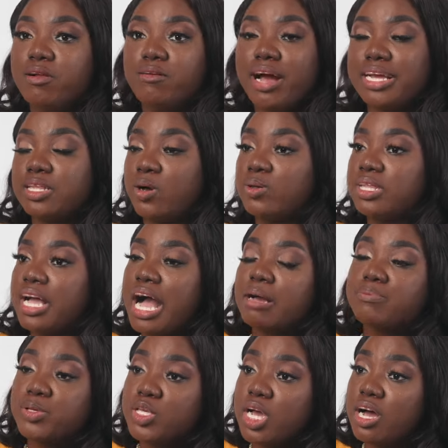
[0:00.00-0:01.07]
write out
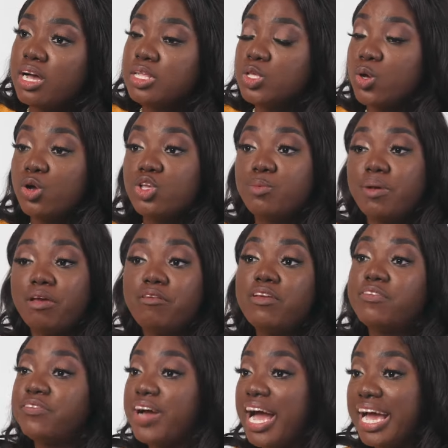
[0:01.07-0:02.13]
captions, or you may
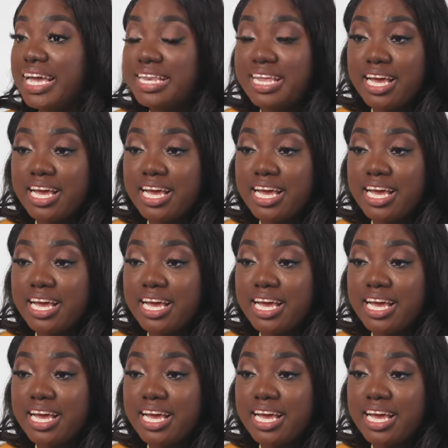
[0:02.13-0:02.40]
refine